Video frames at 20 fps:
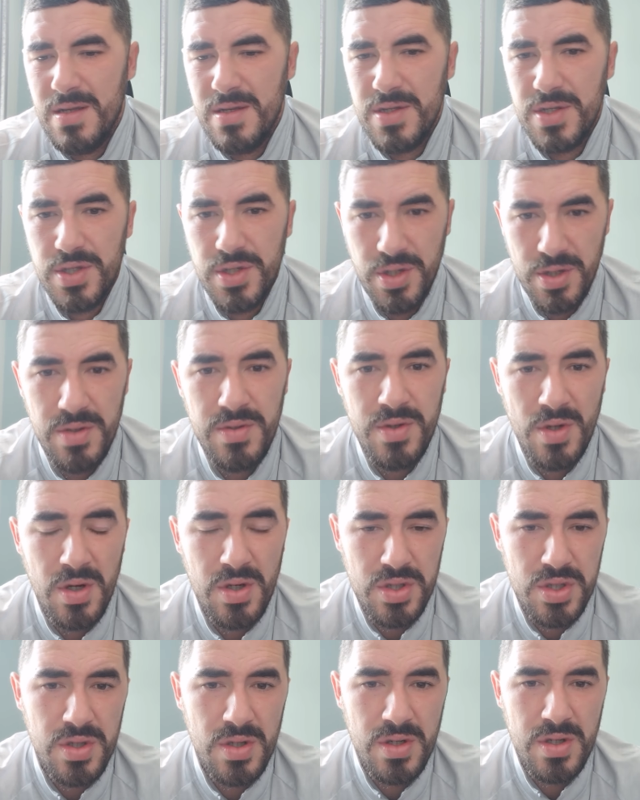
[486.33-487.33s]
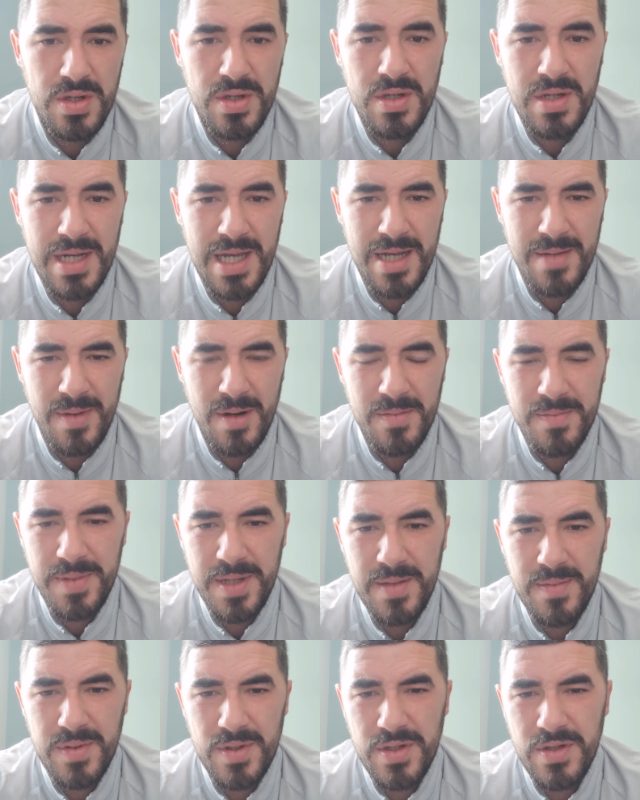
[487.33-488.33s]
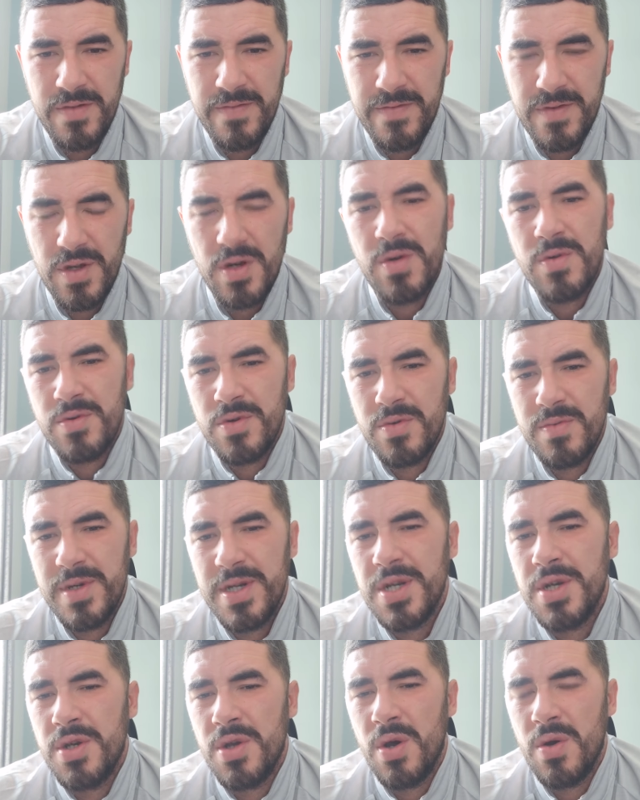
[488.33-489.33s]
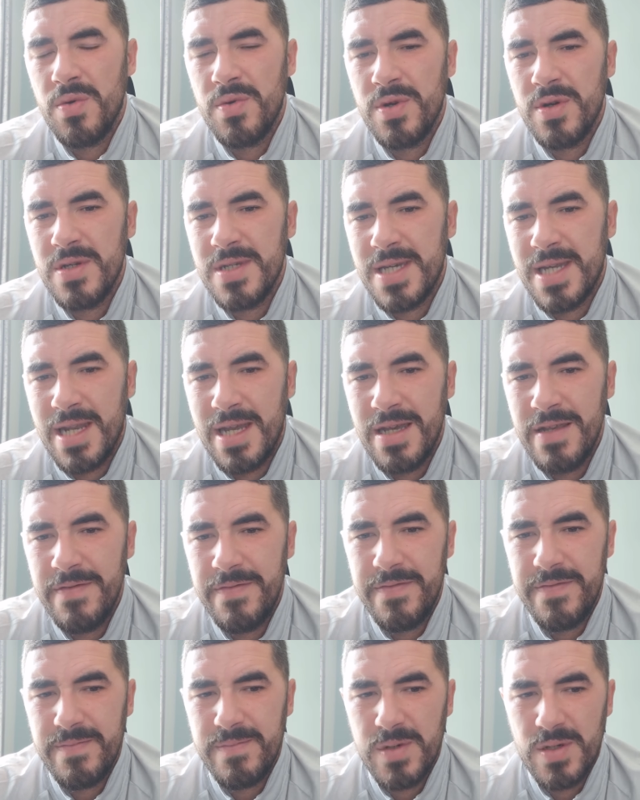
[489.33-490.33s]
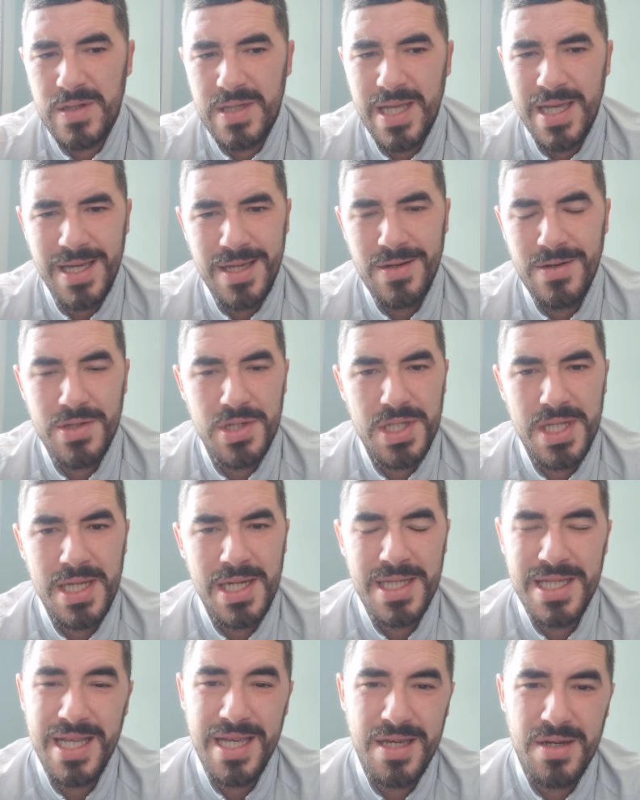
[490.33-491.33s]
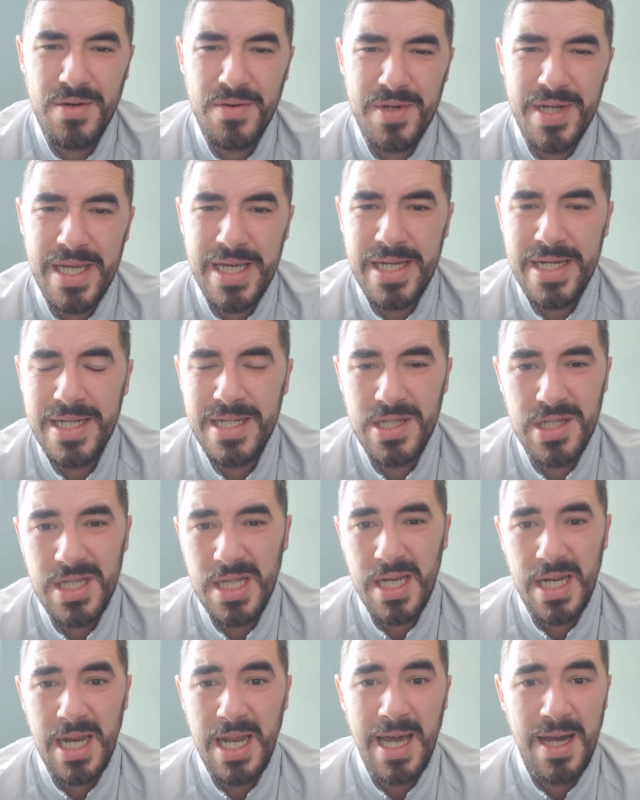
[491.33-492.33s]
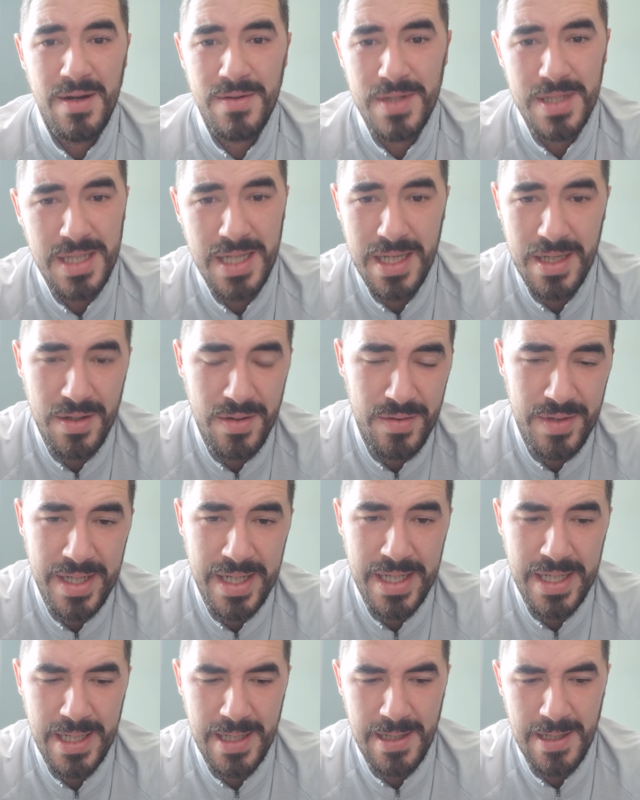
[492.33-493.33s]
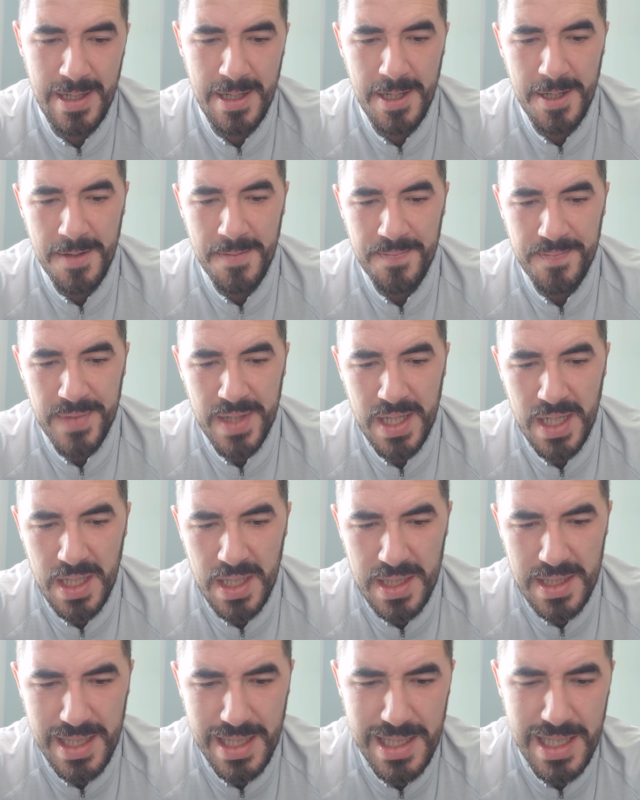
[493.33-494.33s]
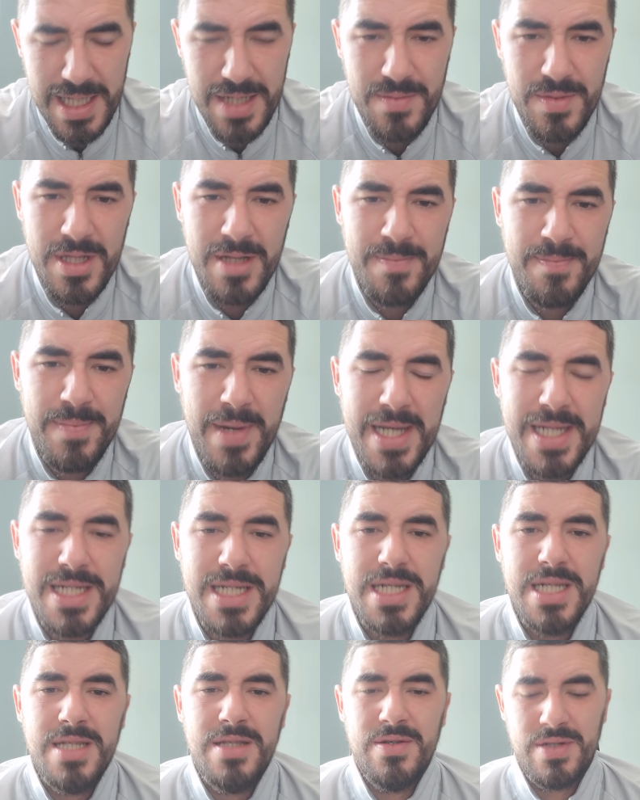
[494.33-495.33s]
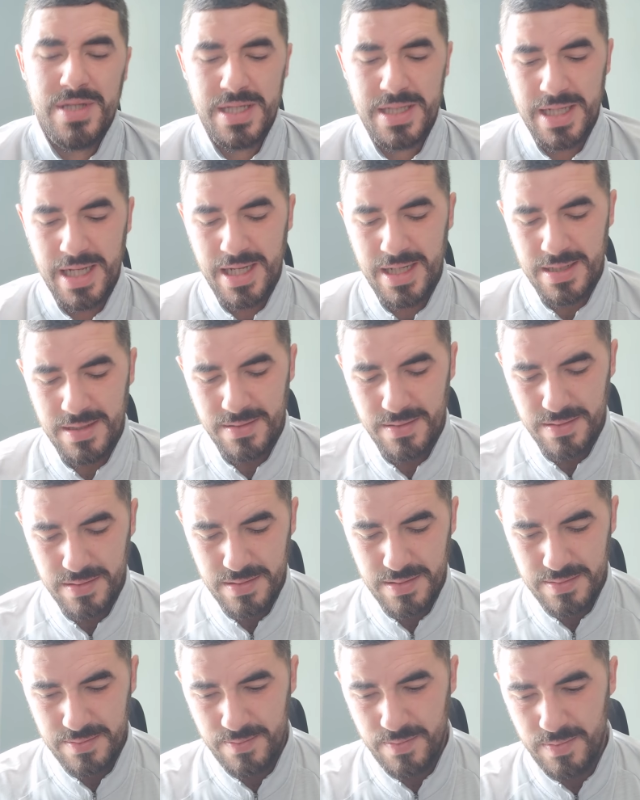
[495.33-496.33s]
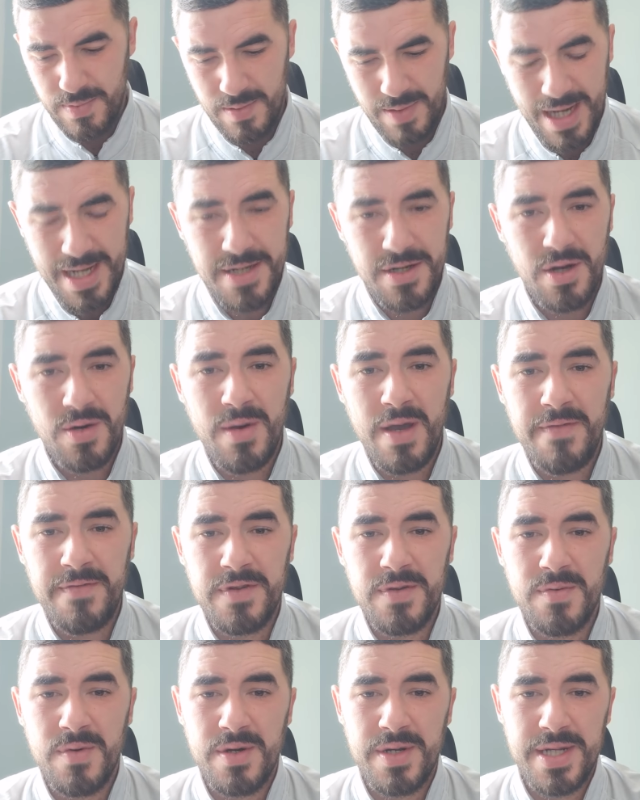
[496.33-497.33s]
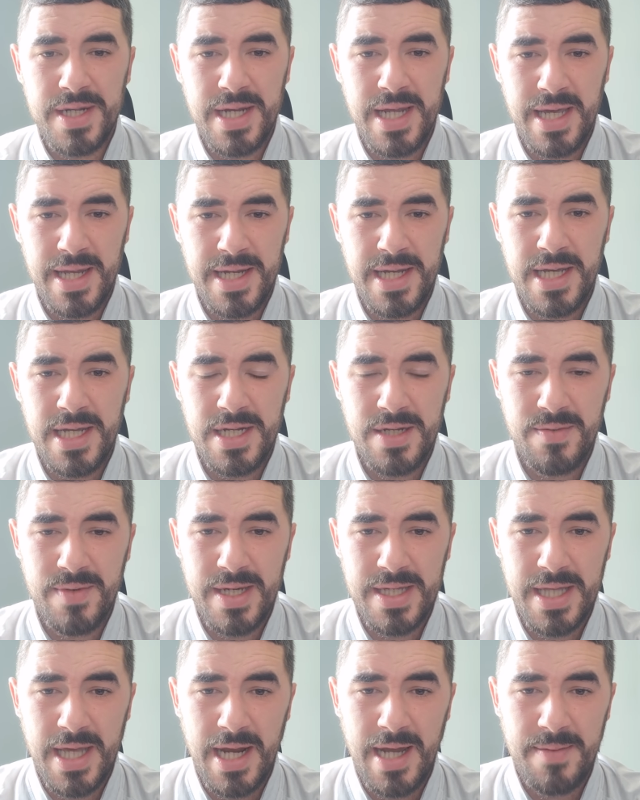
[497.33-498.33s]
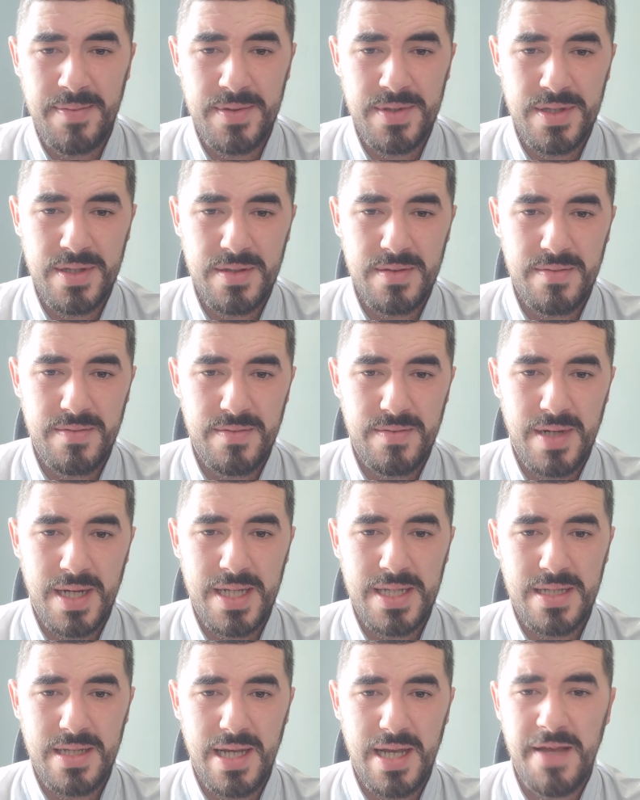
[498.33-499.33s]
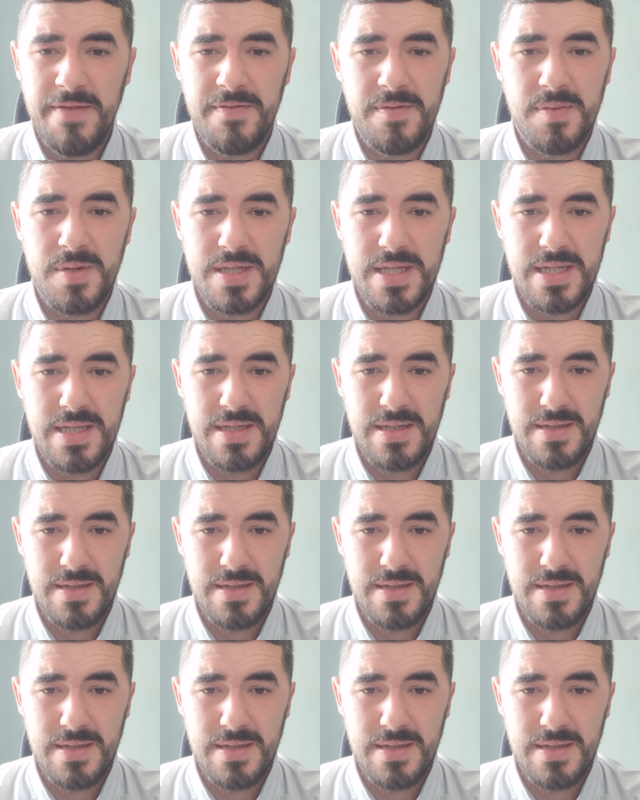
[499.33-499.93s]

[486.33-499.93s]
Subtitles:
You're talking all that about people you've grown up with and known all your life, but they're all still in their own area and still allowed in their own area. The thing with the bike seat the other day, I know everyone in that area where that happened, right? Everybody.